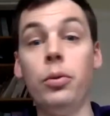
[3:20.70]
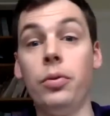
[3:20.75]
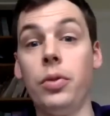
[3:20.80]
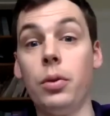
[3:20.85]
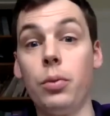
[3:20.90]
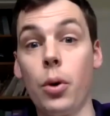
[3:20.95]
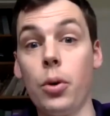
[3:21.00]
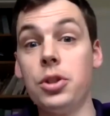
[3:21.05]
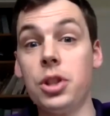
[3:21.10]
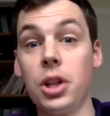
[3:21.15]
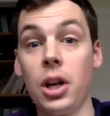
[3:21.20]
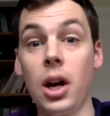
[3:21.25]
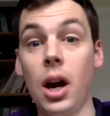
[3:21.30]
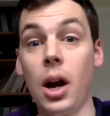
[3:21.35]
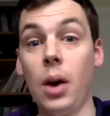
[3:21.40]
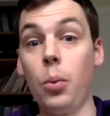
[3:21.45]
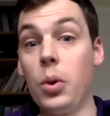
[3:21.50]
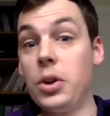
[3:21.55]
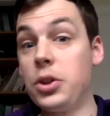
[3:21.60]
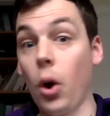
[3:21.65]
the router,
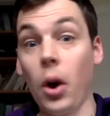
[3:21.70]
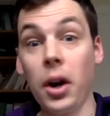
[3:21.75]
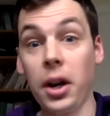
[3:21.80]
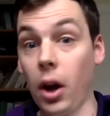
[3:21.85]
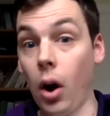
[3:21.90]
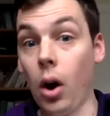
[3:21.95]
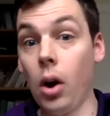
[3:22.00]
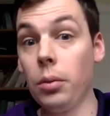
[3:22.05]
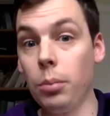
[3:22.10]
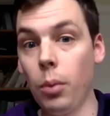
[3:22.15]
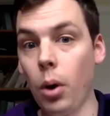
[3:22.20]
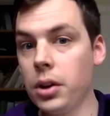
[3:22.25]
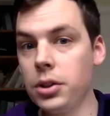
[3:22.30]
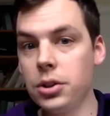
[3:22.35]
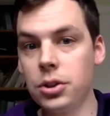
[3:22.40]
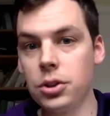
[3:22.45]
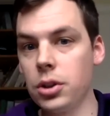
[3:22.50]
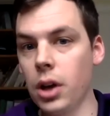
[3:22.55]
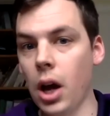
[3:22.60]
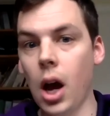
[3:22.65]
which I can't,
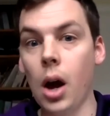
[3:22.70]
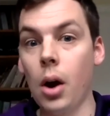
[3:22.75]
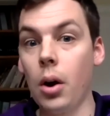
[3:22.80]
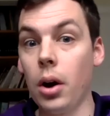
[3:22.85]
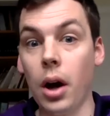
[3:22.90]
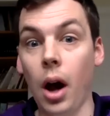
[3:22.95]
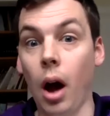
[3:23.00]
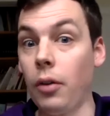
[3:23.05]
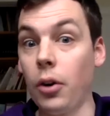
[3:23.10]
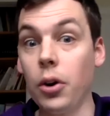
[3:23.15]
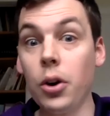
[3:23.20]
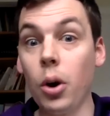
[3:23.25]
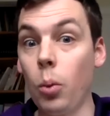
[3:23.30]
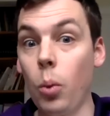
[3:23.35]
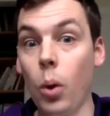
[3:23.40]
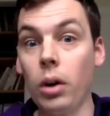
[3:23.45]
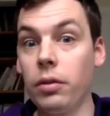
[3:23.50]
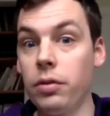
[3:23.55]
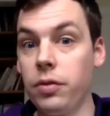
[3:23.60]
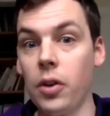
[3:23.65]
mine's I've only got
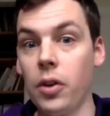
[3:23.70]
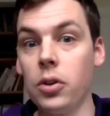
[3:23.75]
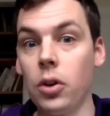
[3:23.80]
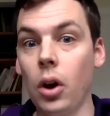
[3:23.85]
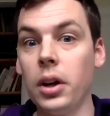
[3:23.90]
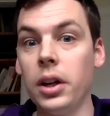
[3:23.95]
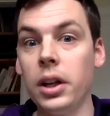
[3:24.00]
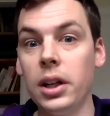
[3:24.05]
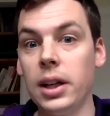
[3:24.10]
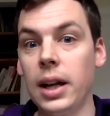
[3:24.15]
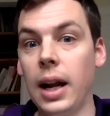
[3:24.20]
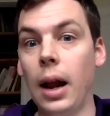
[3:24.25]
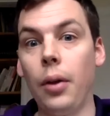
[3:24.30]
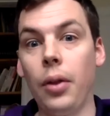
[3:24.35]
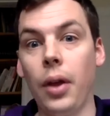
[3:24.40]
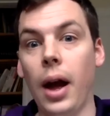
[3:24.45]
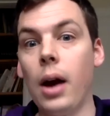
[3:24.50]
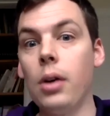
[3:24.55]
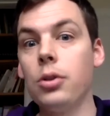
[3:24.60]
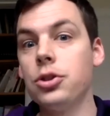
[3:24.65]
one phone line in and out of
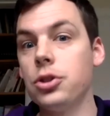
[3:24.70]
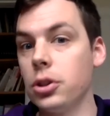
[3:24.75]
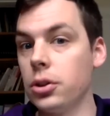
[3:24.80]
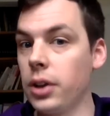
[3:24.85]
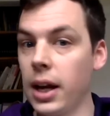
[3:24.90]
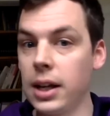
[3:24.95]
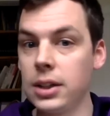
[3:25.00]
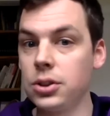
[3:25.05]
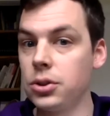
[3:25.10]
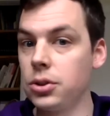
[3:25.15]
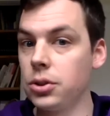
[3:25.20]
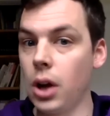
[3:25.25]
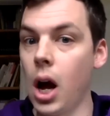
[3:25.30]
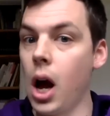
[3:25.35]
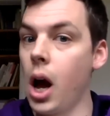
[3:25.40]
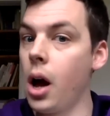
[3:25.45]
the house, and that's